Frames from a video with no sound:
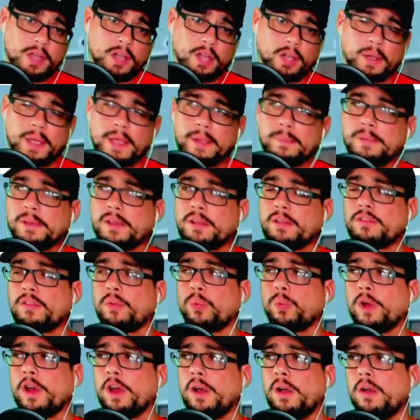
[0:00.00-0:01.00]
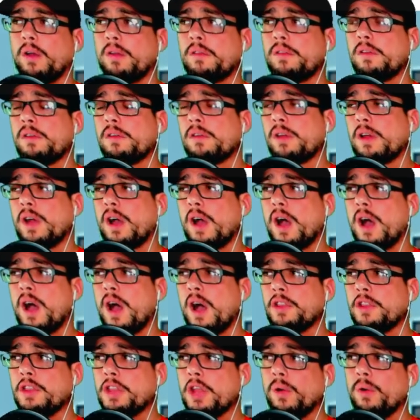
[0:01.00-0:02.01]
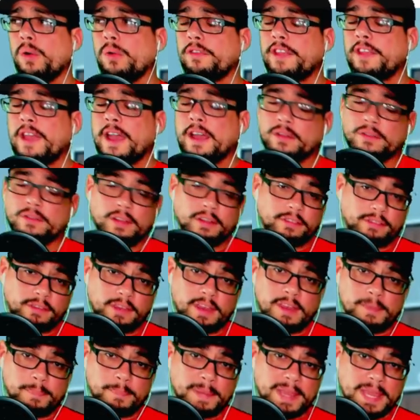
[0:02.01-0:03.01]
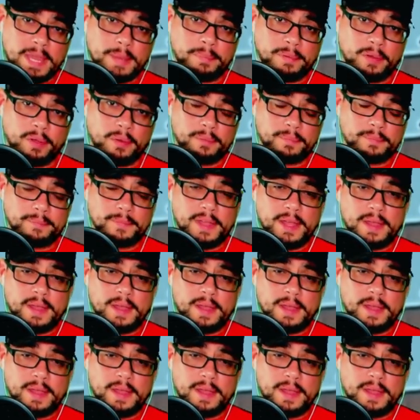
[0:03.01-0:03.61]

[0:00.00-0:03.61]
All right, because the world knows how to deceive people.